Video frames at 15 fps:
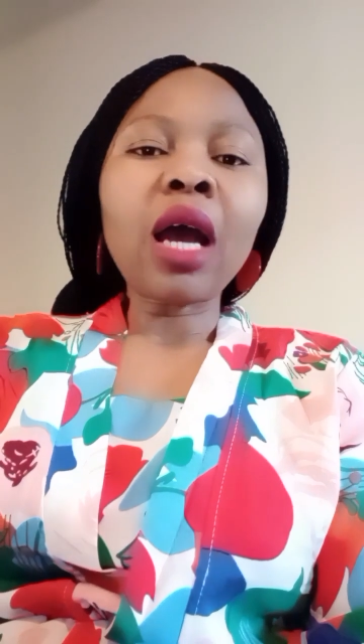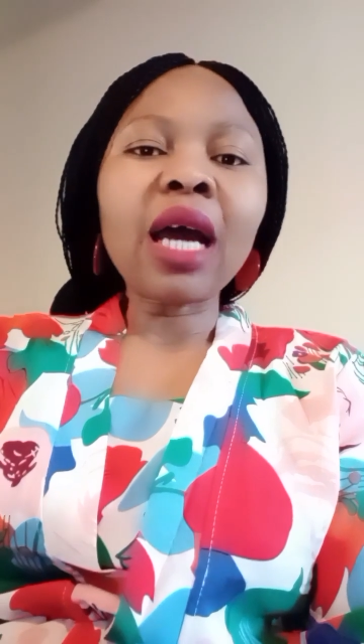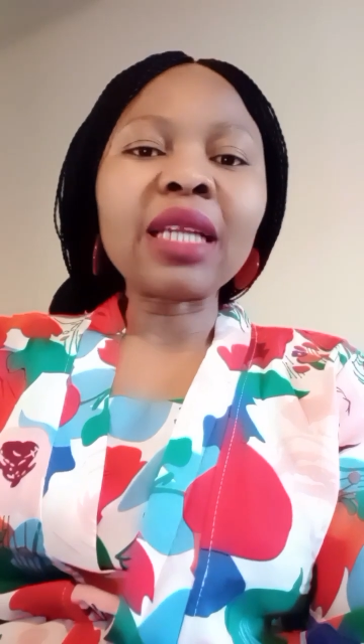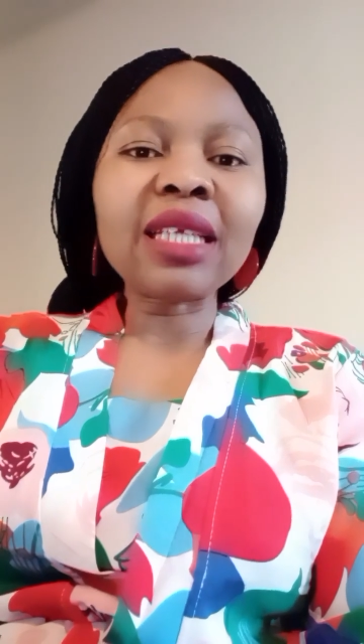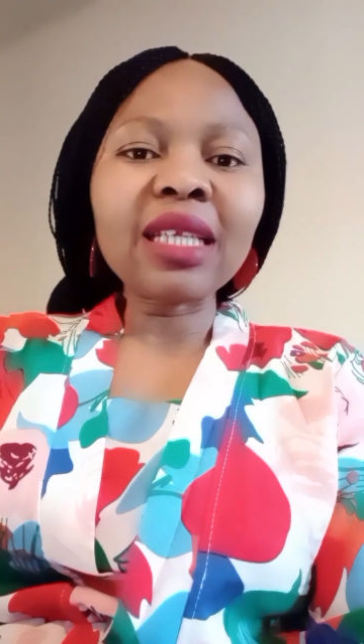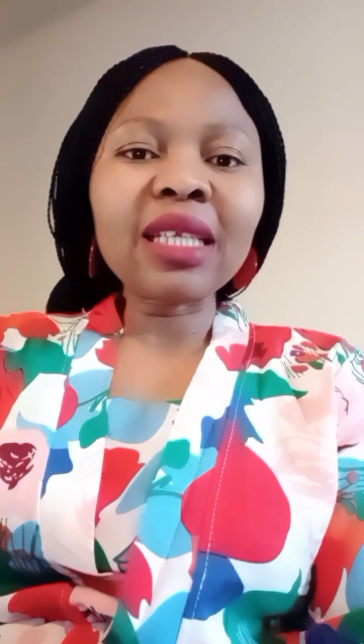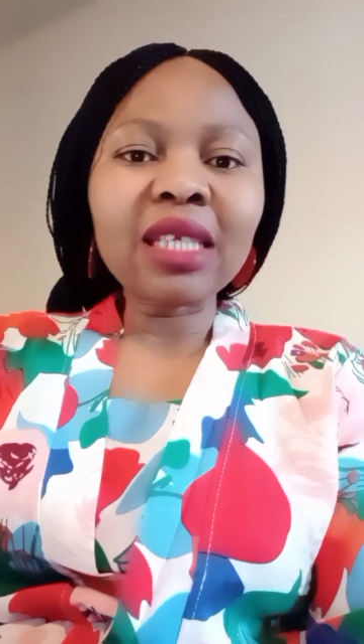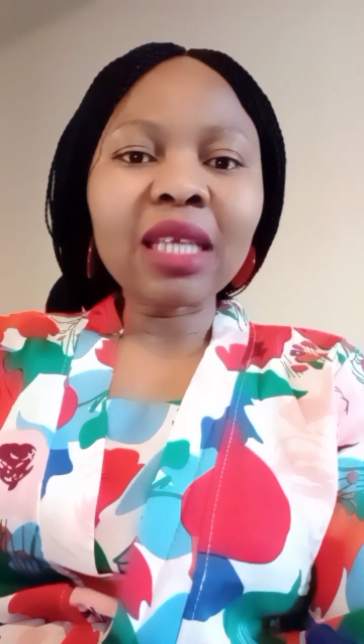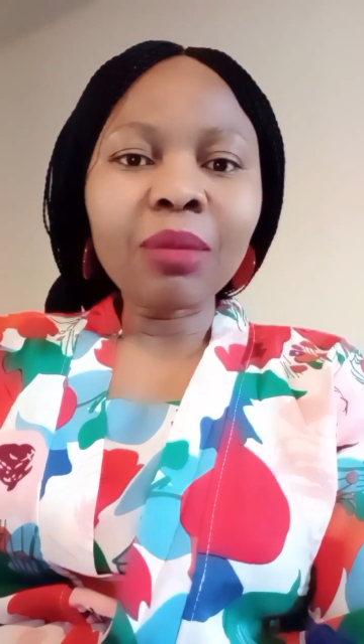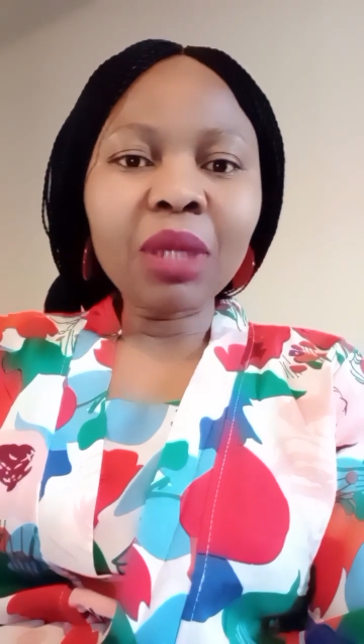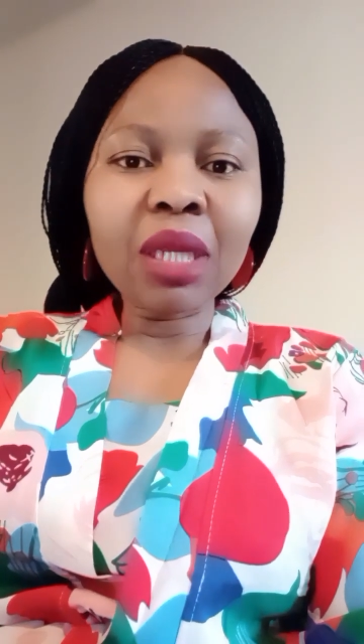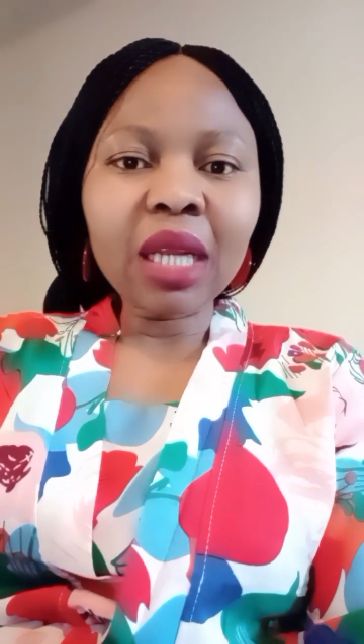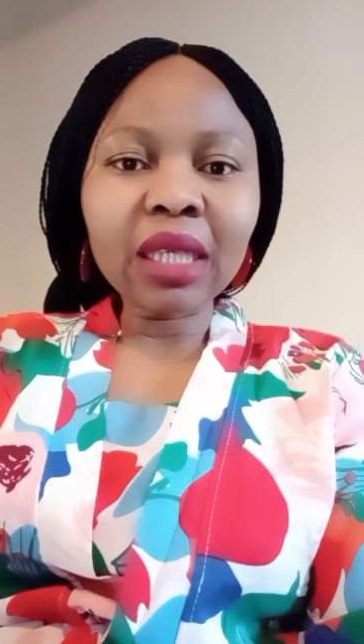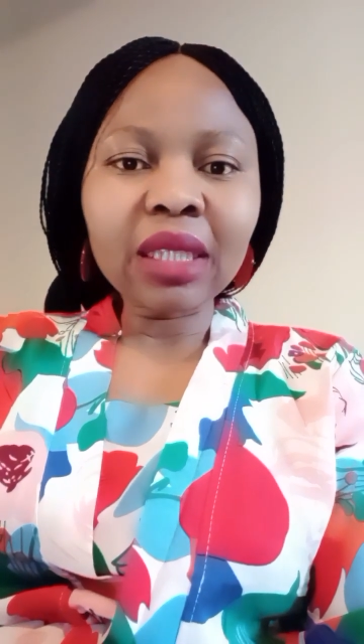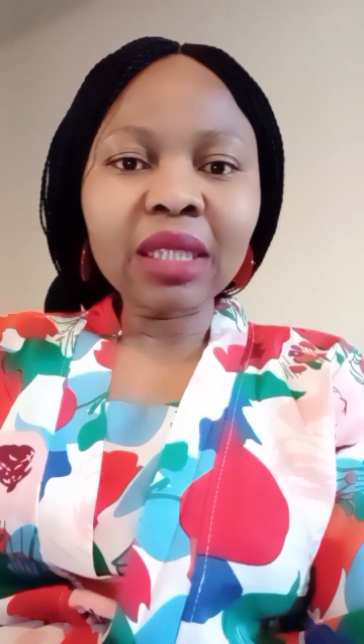attend
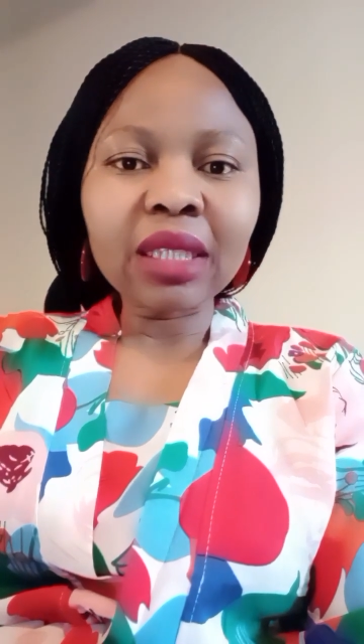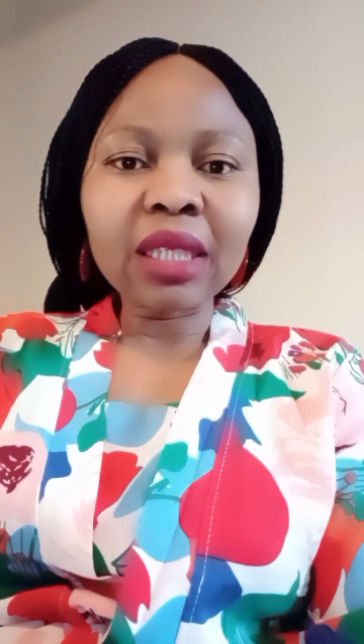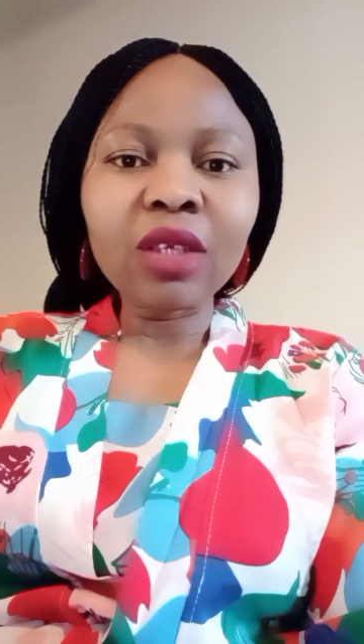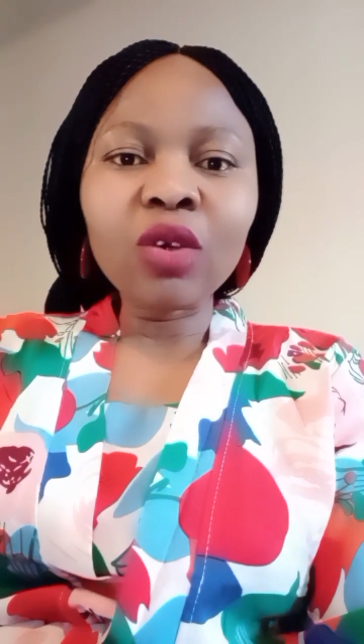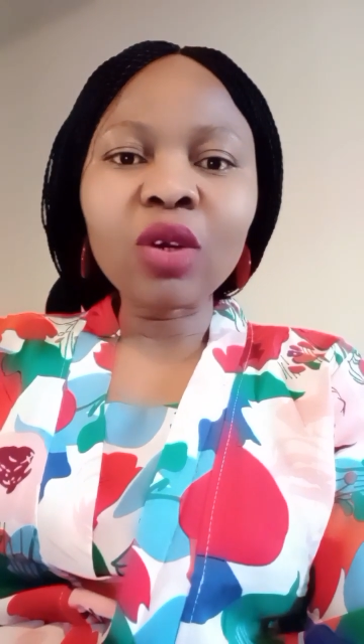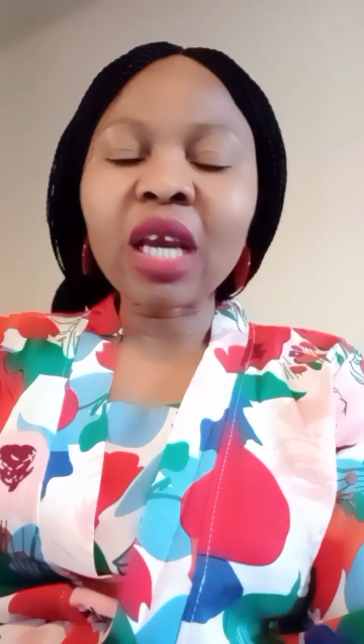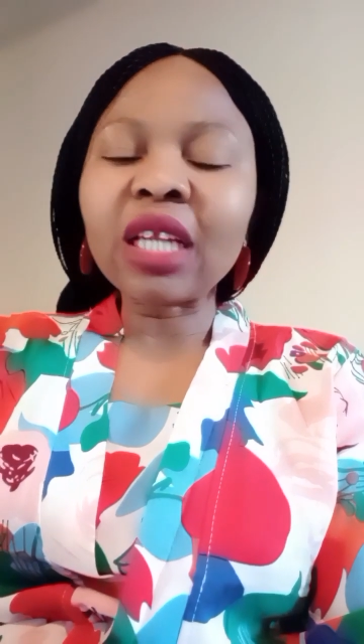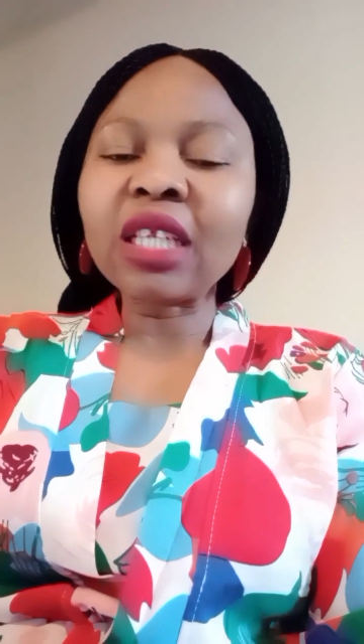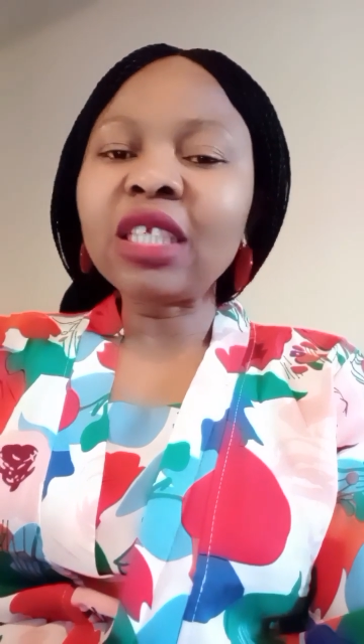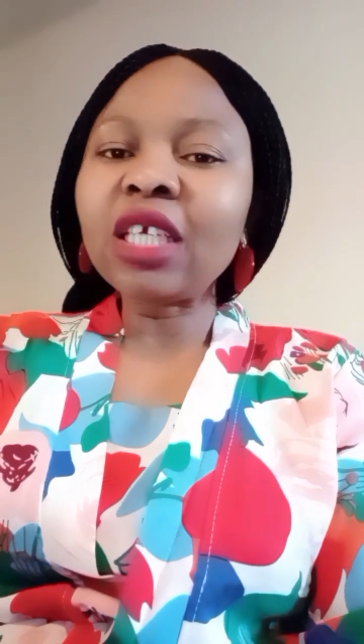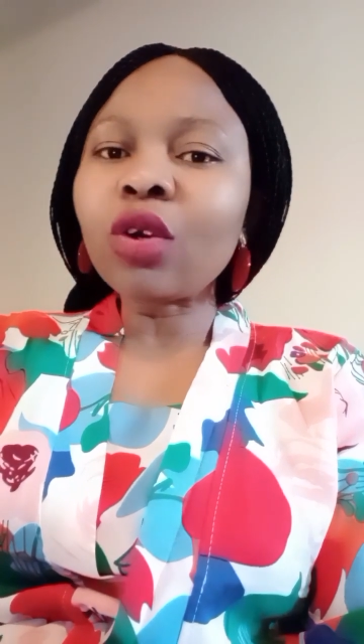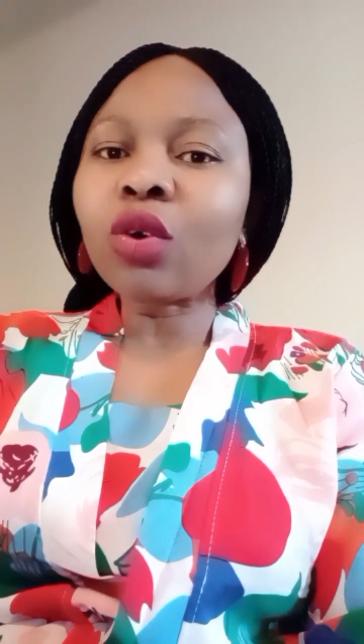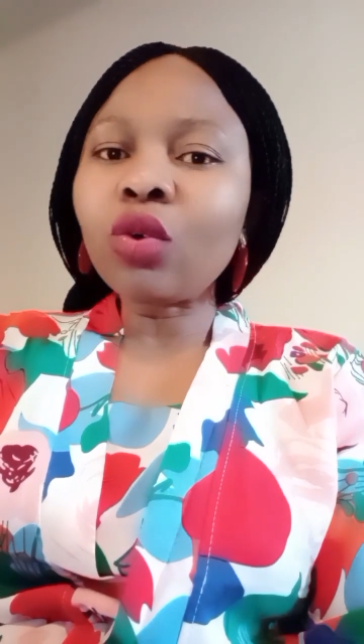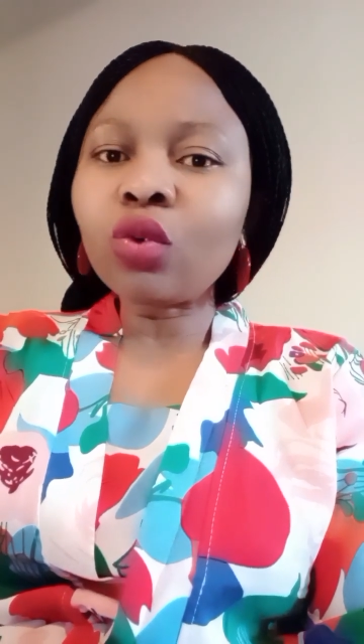seminars, you can take